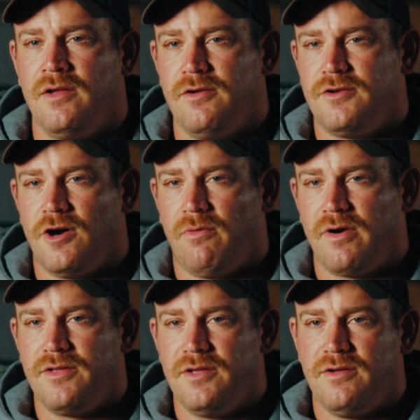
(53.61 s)
you don't
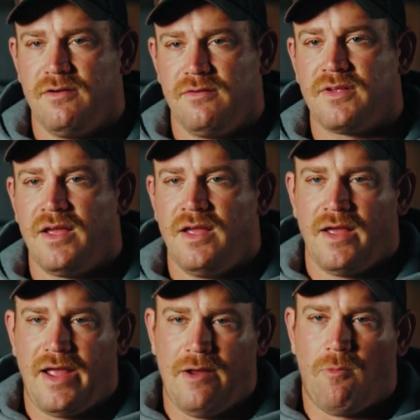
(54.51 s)
wanna use
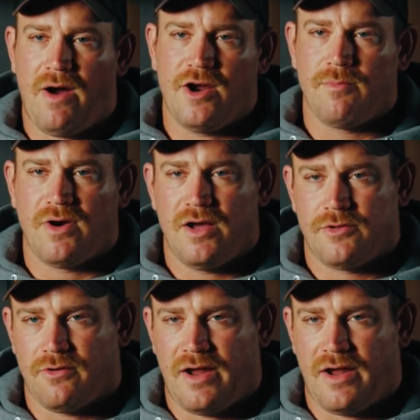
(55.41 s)
a wire brush